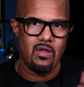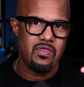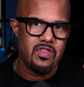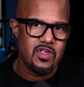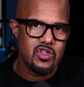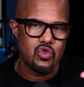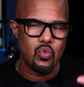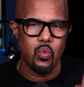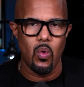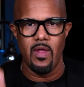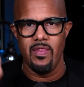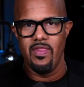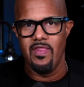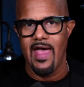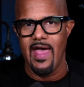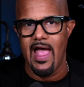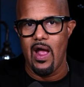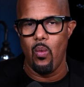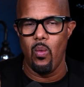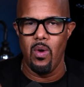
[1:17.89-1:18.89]
This one,
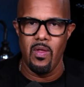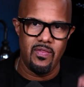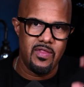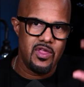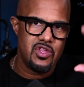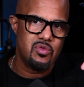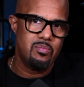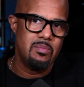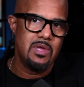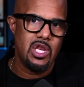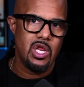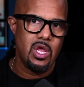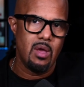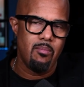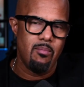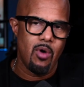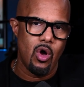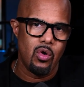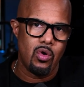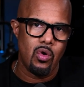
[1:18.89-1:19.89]
that one, this media
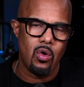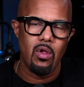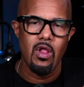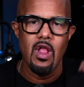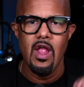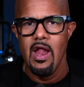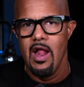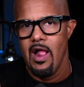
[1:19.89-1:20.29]
mogul,